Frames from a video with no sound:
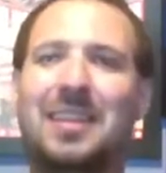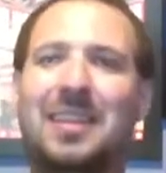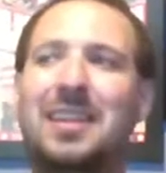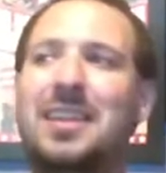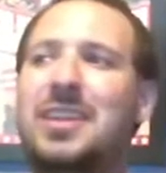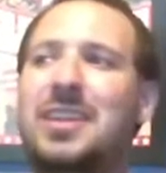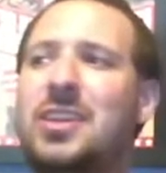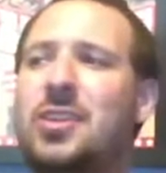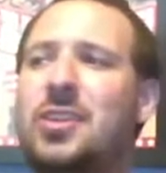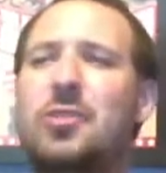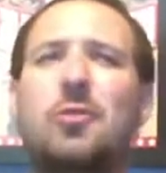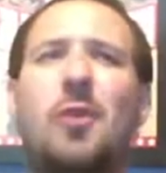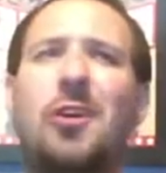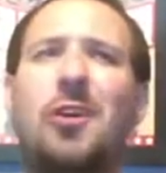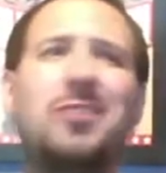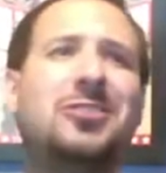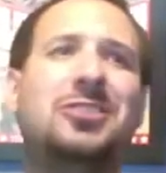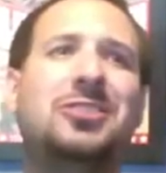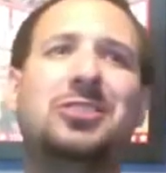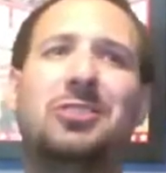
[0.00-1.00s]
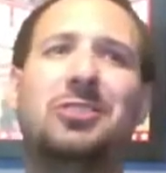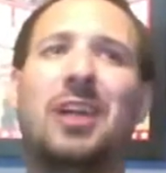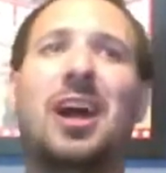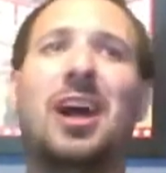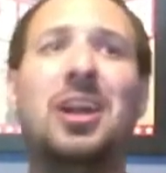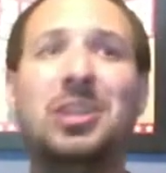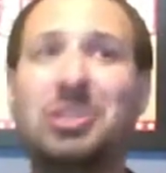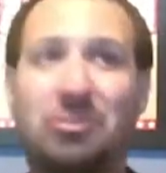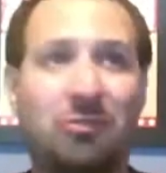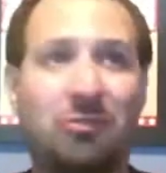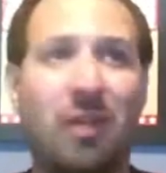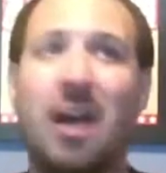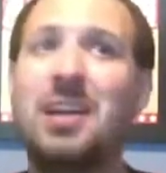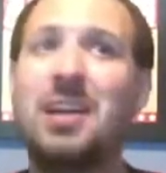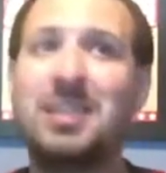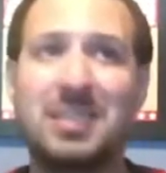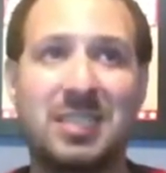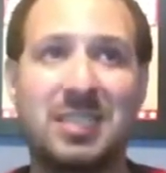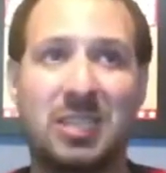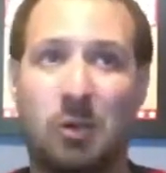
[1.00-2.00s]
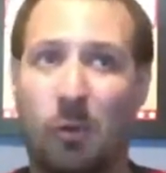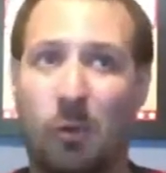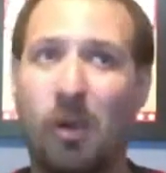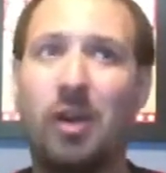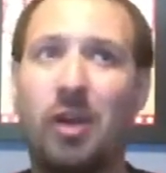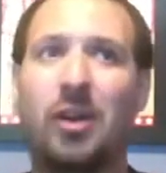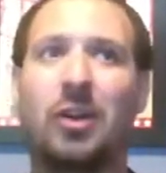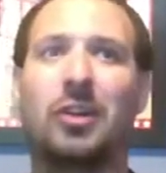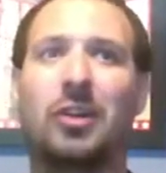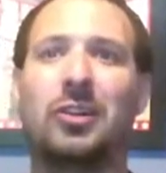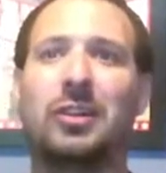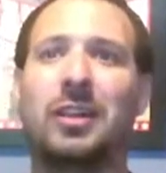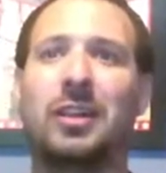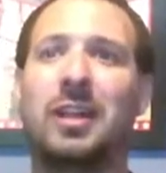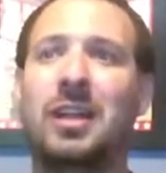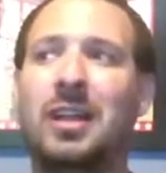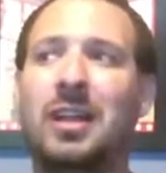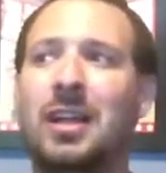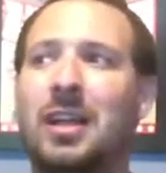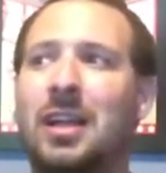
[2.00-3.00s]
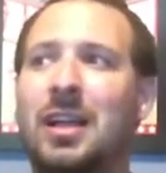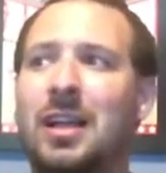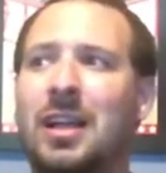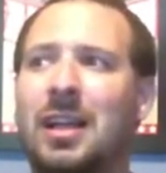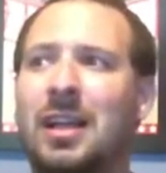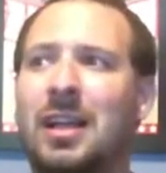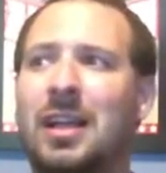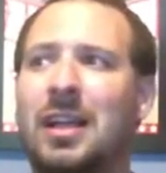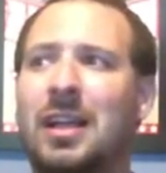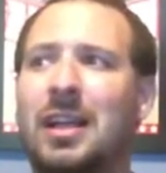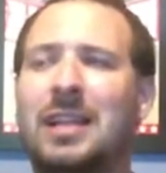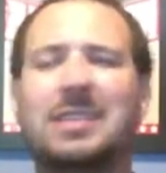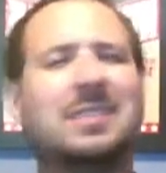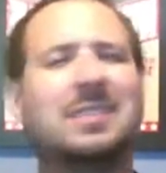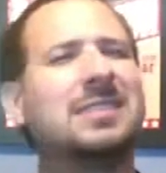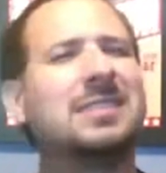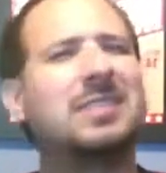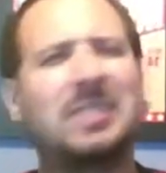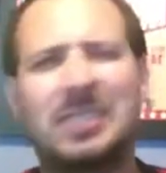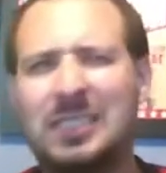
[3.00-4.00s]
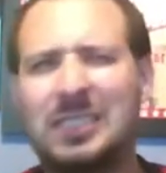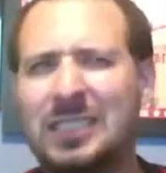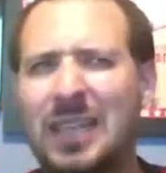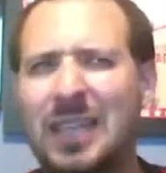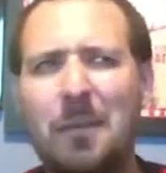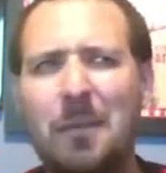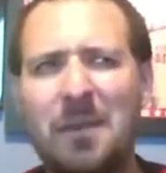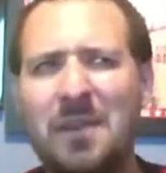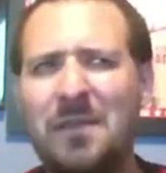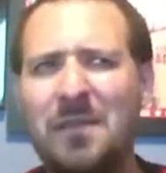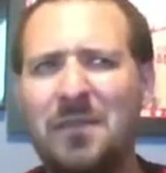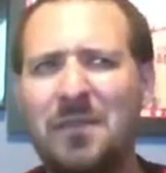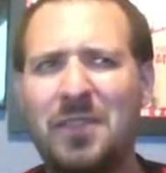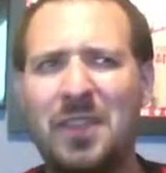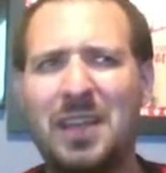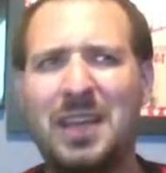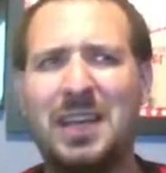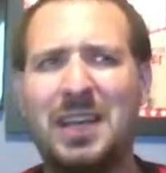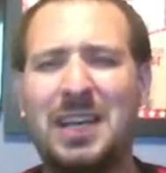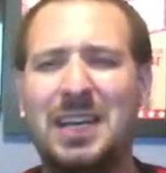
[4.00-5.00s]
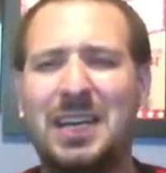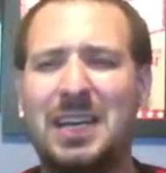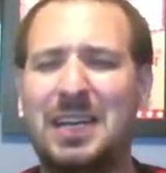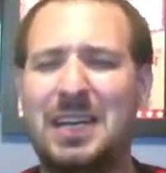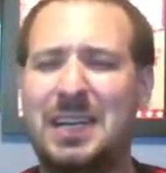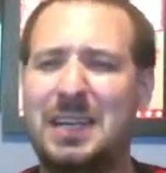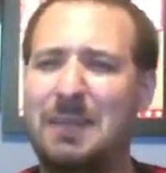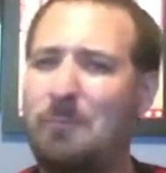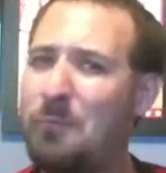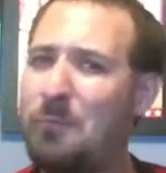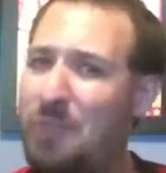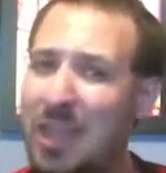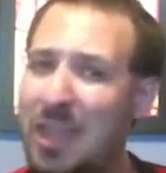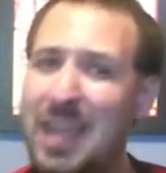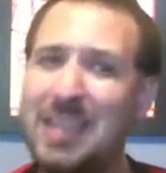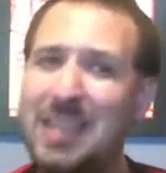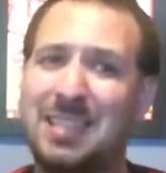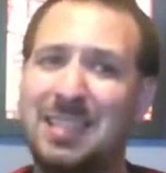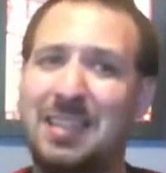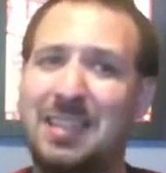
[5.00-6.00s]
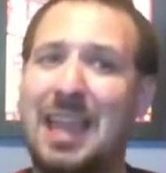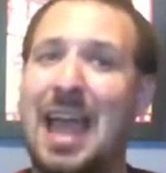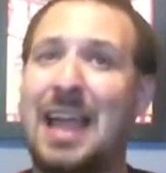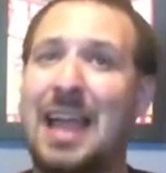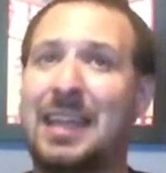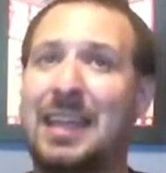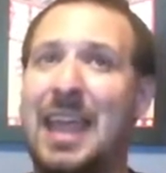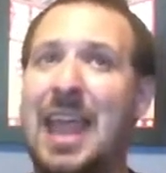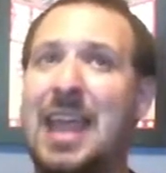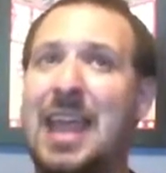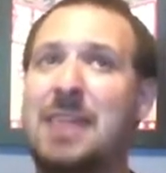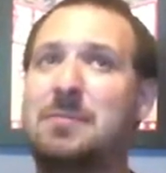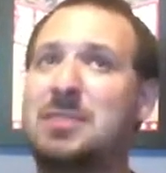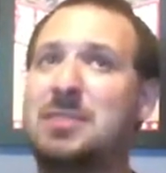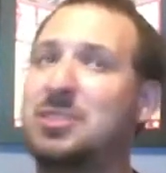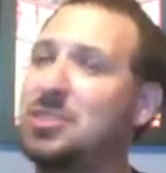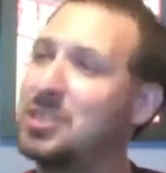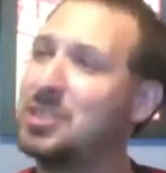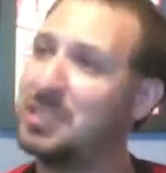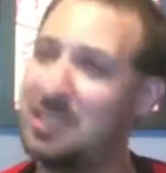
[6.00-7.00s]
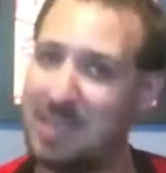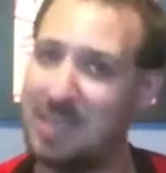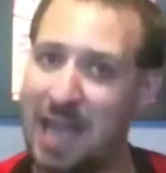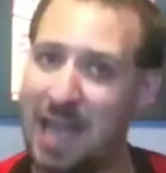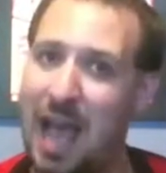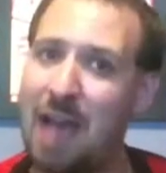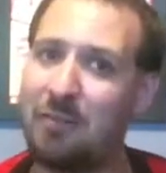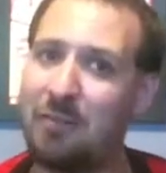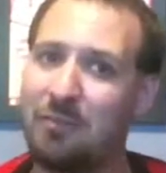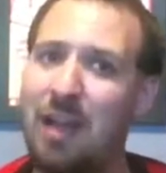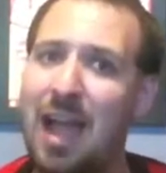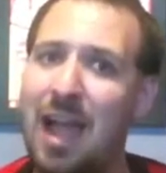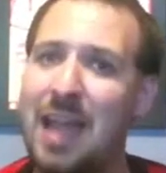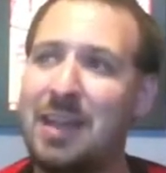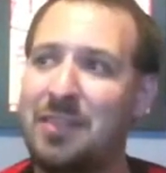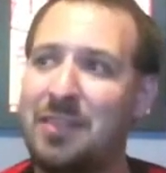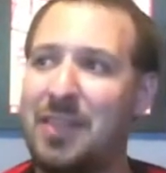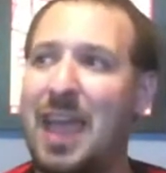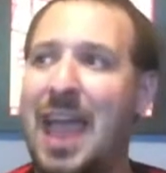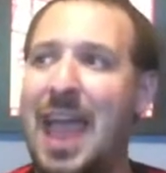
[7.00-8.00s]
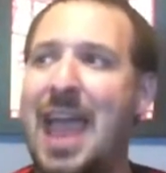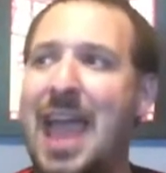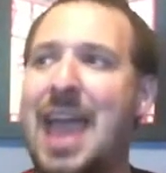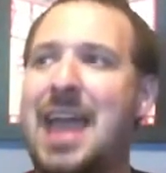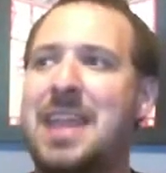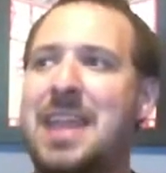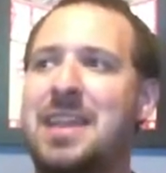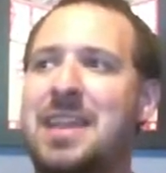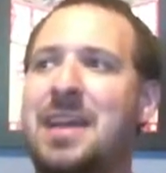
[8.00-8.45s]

You are a drunk squirrel. And some of the things in that game is just not right in the head.